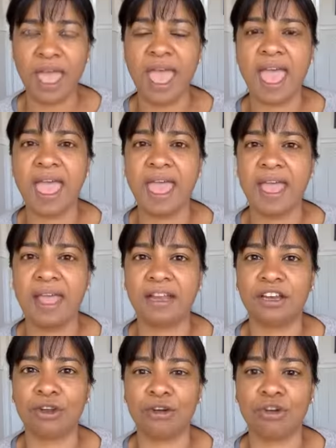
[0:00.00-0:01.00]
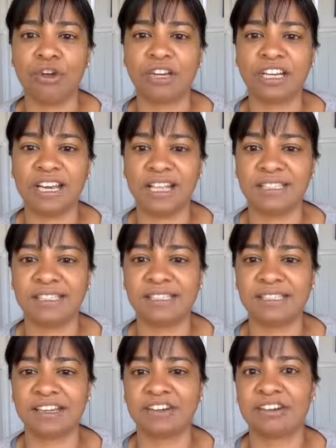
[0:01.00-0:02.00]
and not
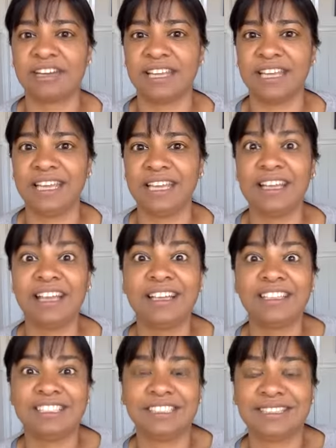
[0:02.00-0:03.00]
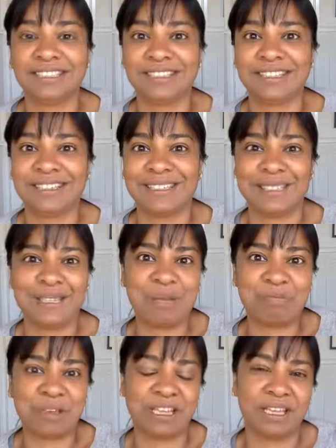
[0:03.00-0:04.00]
necessarily just
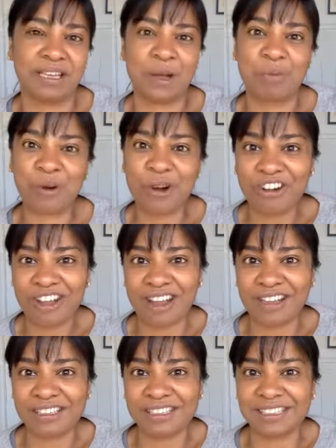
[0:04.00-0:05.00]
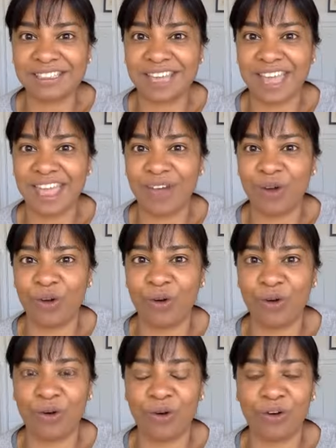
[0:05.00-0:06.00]
dumping a product
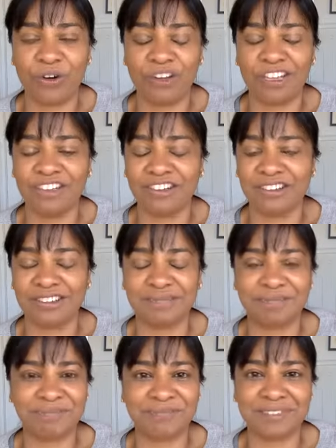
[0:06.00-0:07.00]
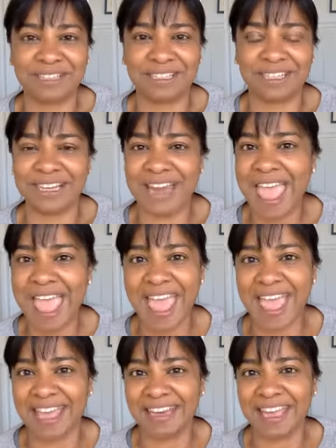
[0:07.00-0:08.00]
or, you know, an
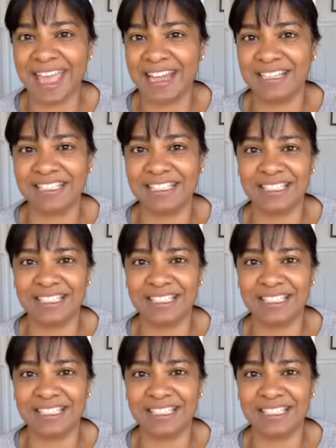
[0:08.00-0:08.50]
ad and just